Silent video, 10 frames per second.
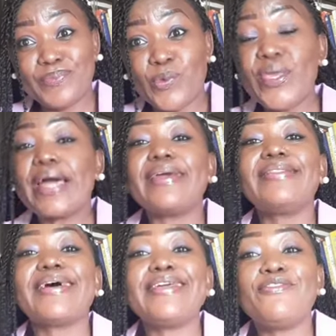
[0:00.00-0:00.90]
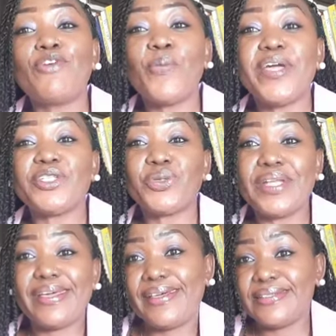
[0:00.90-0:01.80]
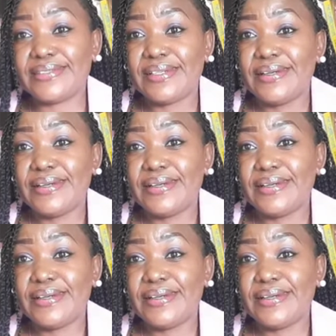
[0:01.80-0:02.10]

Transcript: We are in the information age.